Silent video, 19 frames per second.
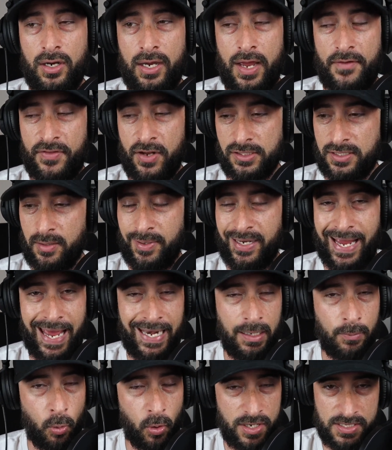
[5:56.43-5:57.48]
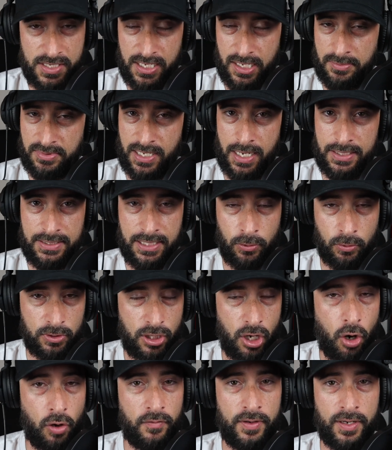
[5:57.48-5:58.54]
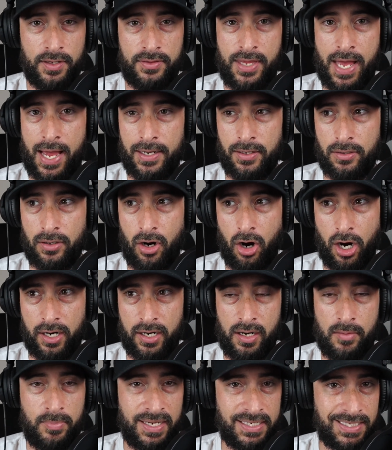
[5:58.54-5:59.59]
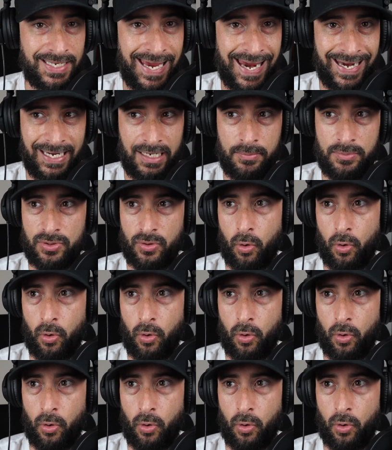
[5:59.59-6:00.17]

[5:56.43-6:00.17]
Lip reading: if there's going to be any more teams that deal with COVID that are going to miss games,